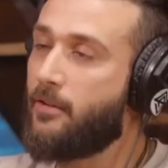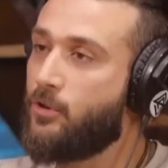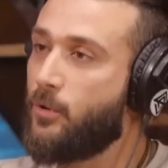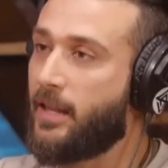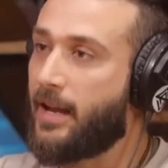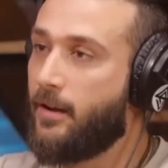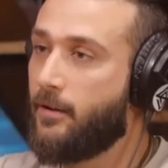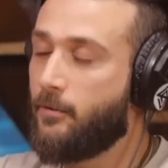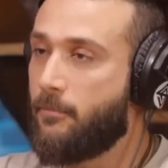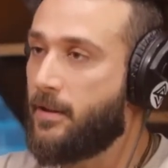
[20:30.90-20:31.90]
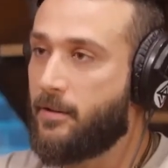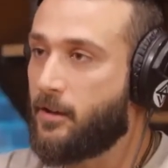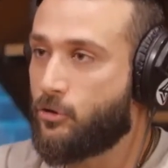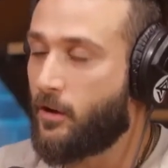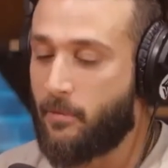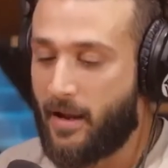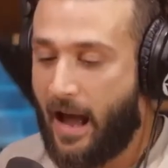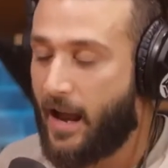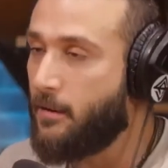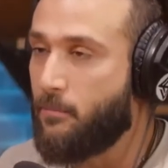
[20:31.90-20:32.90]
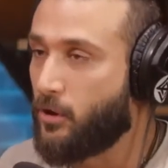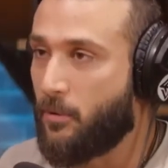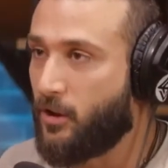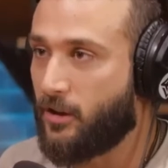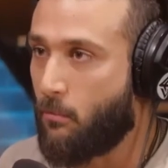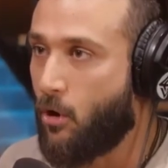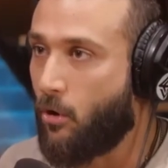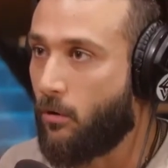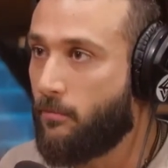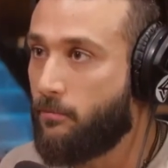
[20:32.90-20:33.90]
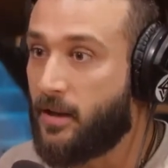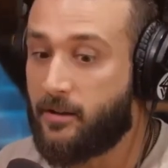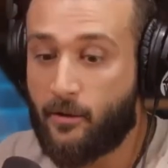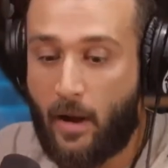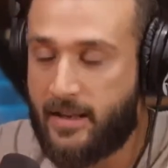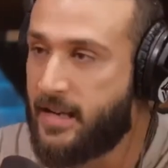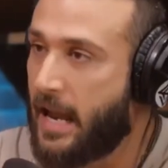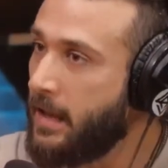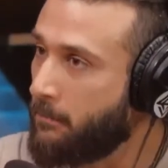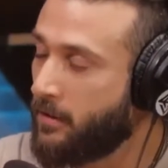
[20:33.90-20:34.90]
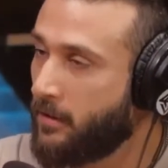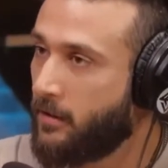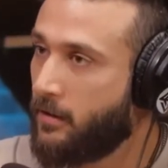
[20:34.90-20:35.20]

the way of doing. Like because trust me, I can build a building tomorrow, but it's the red tape.